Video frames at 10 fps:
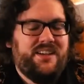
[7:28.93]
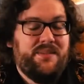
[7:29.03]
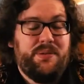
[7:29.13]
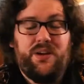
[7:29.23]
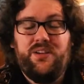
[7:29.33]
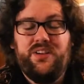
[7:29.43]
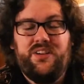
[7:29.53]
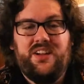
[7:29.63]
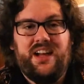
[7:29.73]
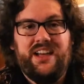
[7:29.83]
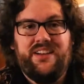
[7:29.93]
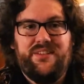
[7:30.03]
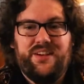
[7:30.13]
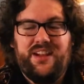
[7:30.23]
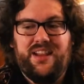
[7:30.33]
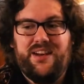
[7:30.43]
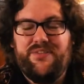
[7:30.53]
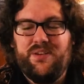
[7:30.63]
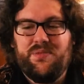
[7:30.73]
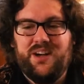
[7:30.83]
But all in all, I had a lot of
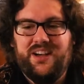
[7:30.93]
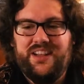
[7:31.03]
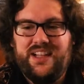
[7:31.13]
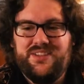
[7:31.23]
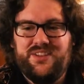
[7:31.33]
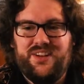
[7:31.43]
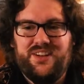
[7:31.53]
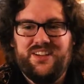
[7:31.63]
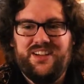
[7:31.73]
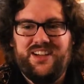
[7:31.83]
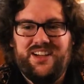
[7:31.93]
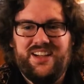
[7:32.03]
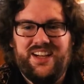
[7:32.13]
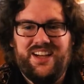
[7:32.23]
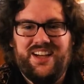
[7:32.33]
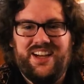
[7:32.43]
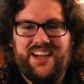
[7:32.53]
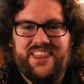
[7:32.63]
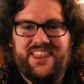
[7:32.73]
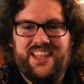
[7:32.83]
fun working on that song. I
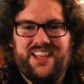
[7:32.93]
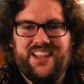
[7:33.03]
think